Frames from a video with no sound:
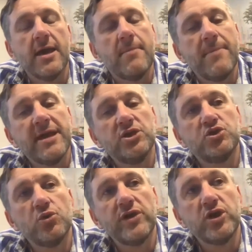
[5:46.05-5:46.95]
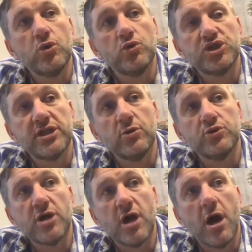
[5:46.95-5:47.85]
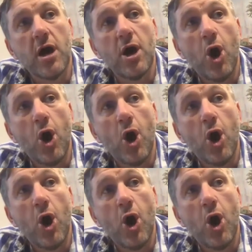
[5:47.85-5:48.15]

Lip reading: making sure that your skills are